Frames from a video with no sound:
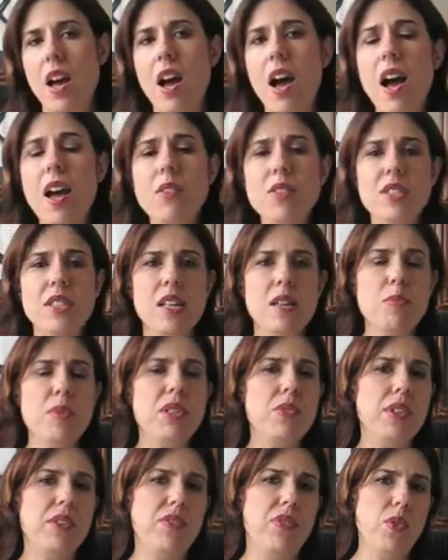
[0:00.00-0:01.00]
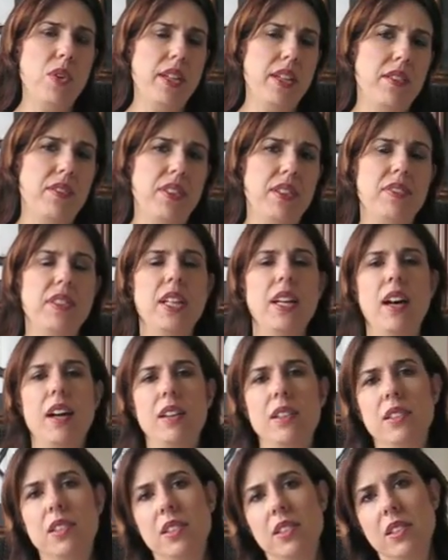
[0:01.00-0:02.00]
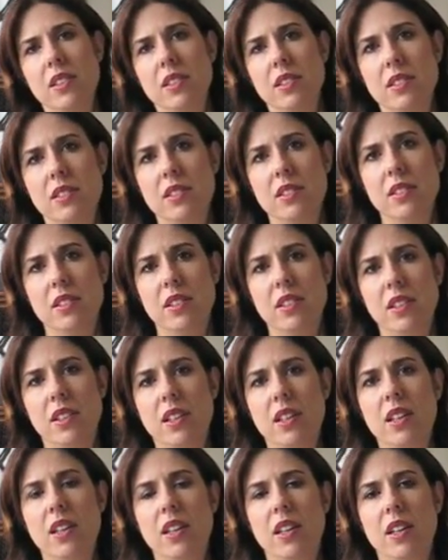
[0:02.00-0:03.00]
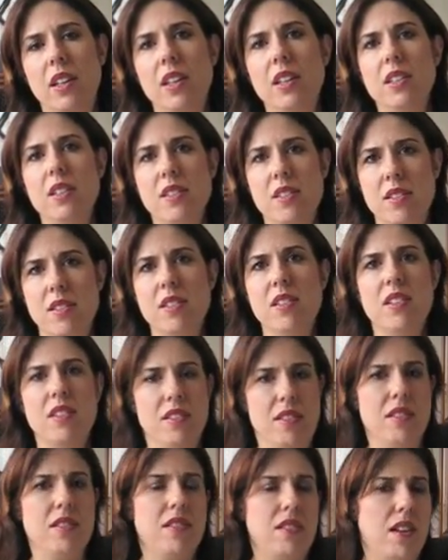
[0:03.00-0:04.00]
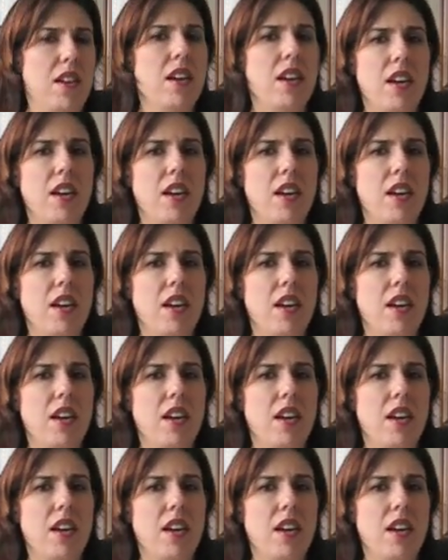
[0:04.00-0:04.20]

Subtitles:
I would say between $40 and $50 is